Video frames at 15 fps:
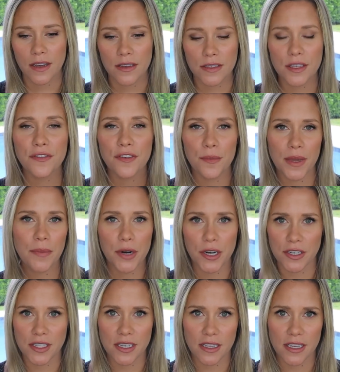So for me
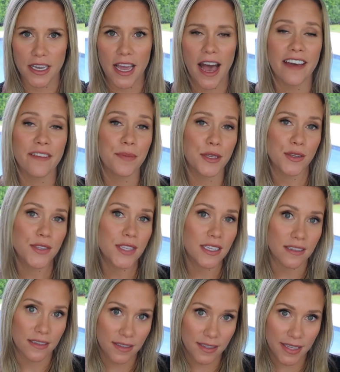personally, I've been using
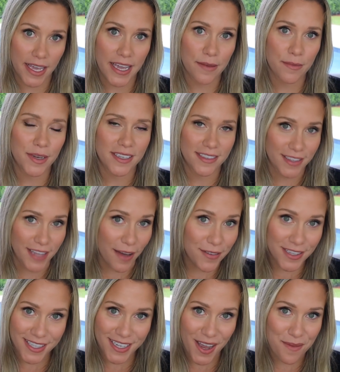the same
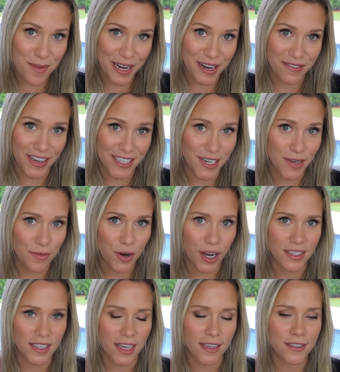7-step manifesting
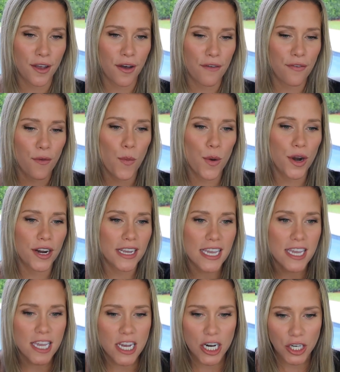process for
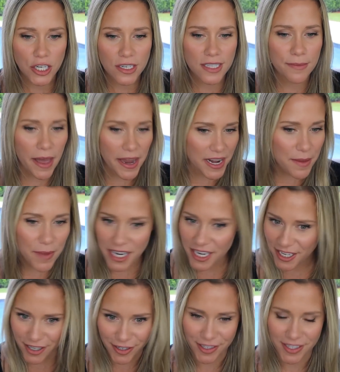years, many,
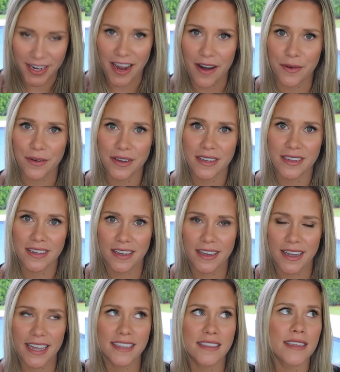many years now.
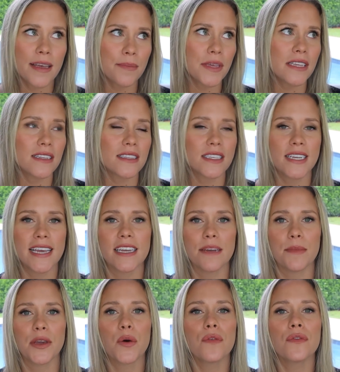It's something that's taken
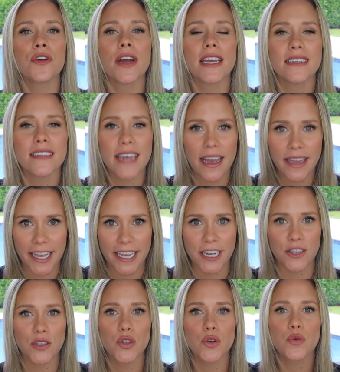me over a decade to